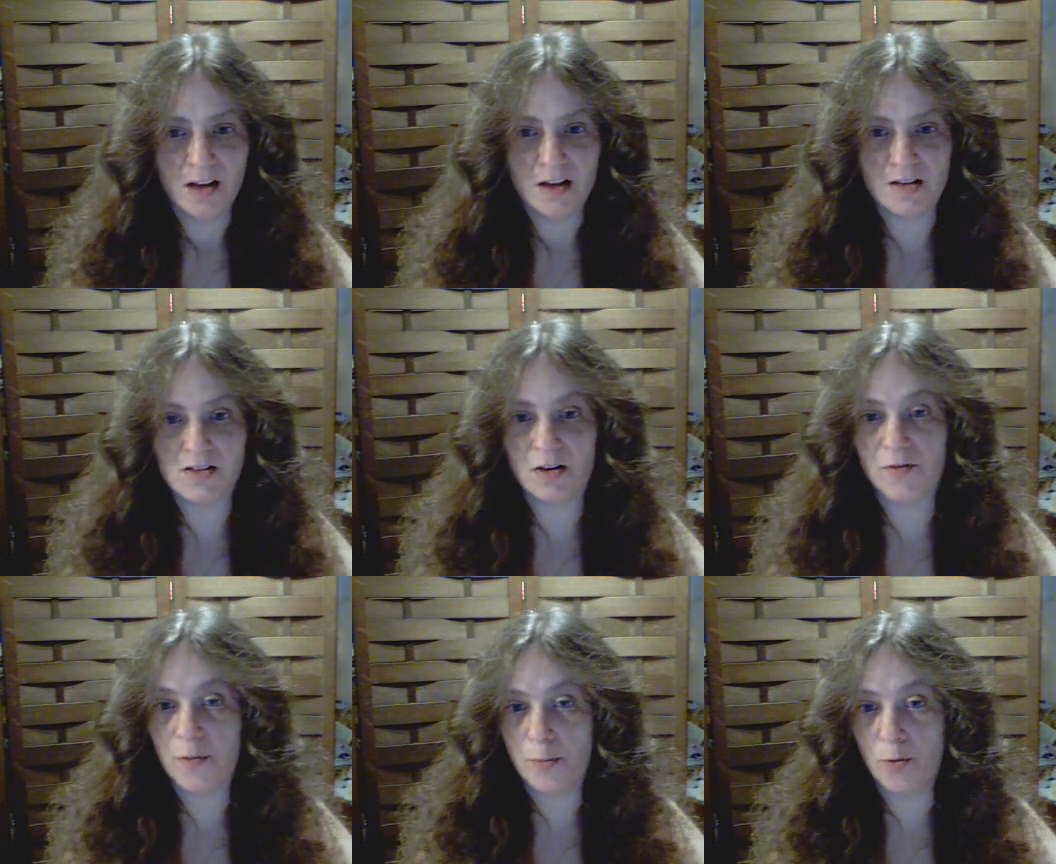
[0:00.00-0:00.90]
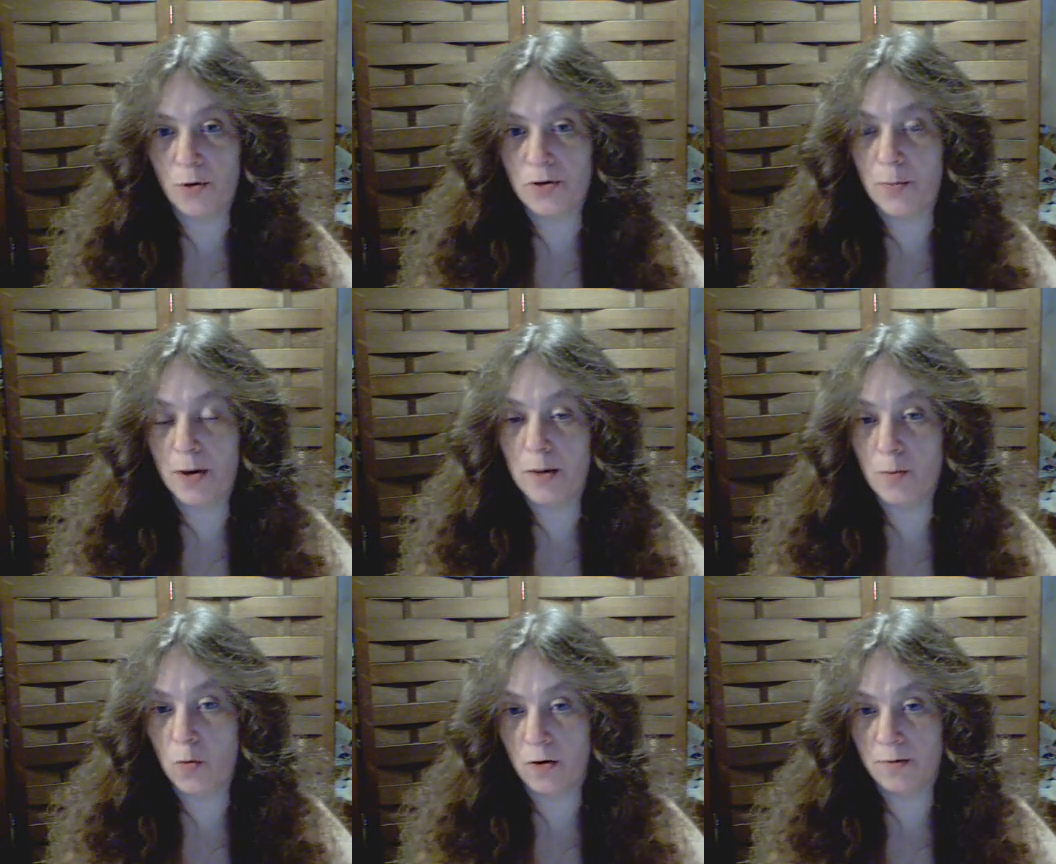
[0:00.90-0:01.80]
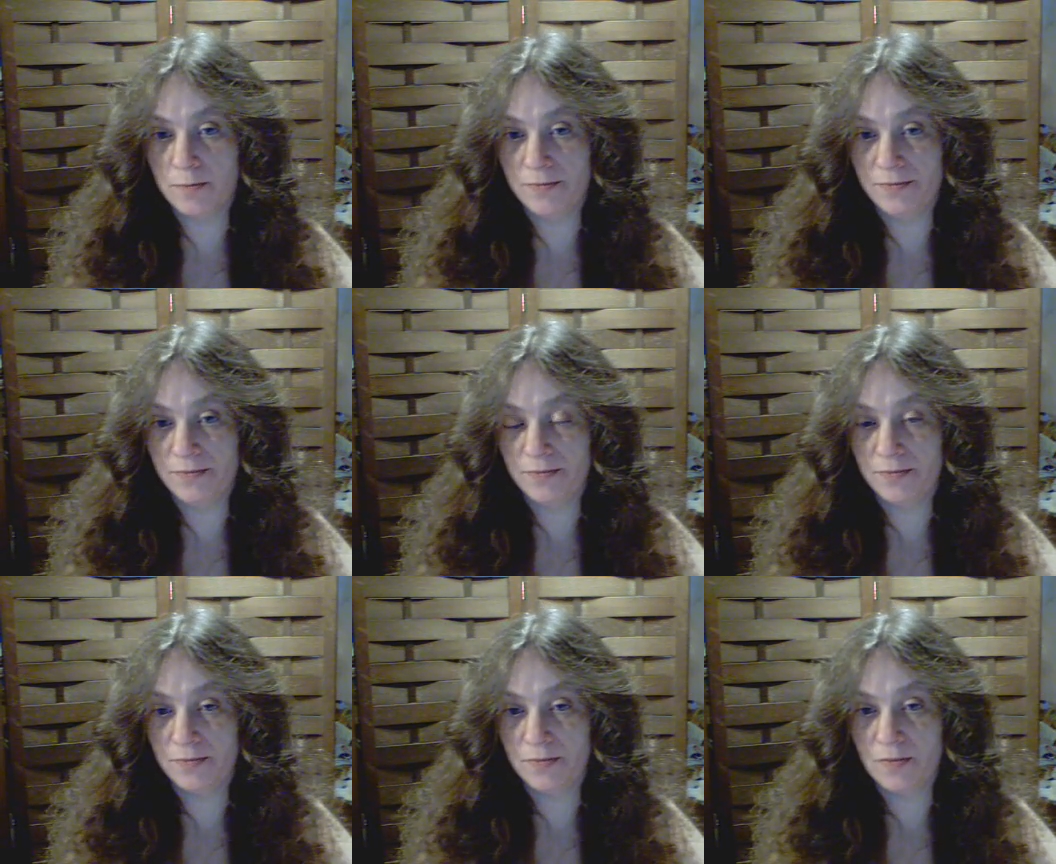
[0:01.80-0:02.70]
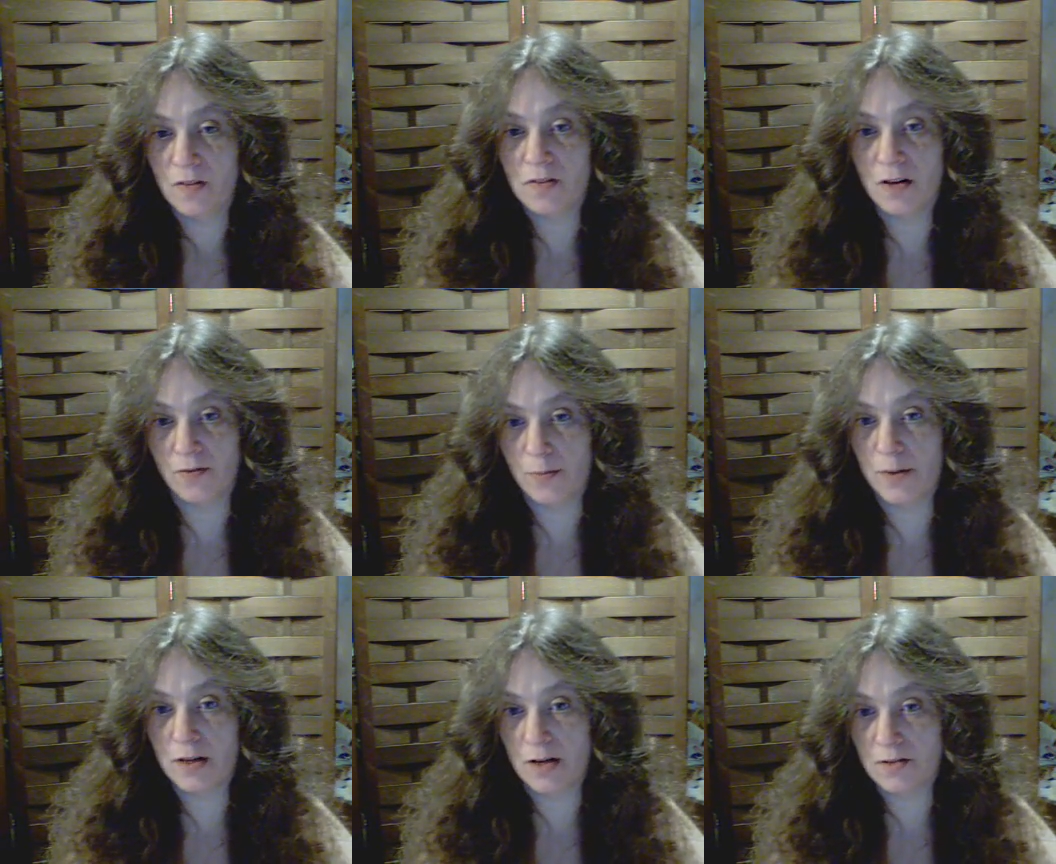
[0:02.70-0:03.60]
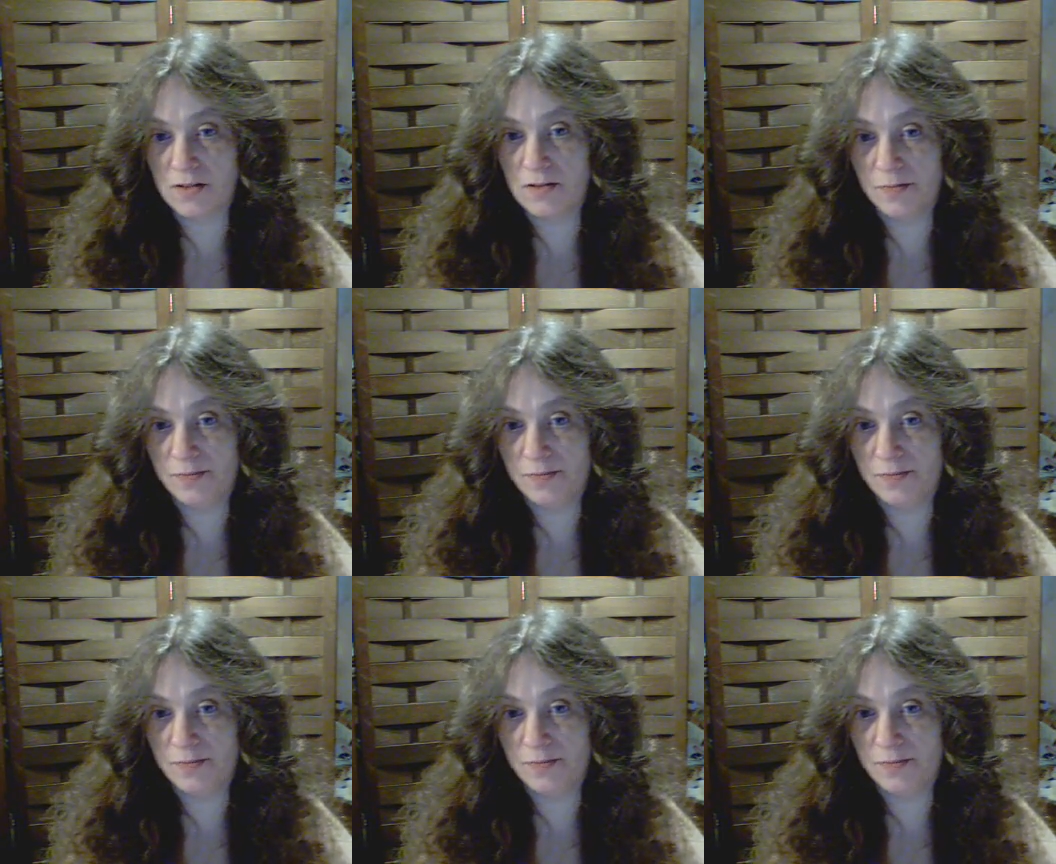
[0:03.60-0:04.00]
is that if you're poor, you pay more than everybody else.